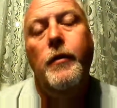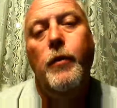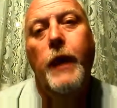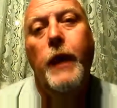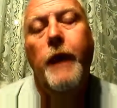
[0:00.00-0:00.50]

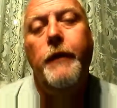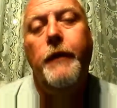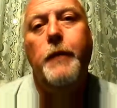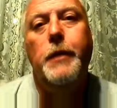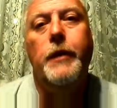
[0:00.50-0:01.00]
we have the
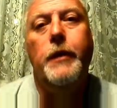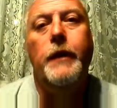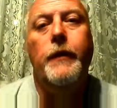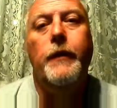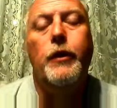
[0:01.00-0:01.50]
ability
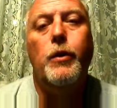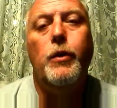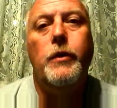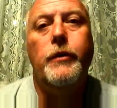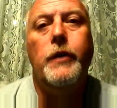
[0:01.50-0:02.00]
and the
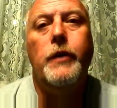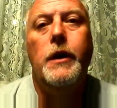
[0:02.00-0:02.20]
tools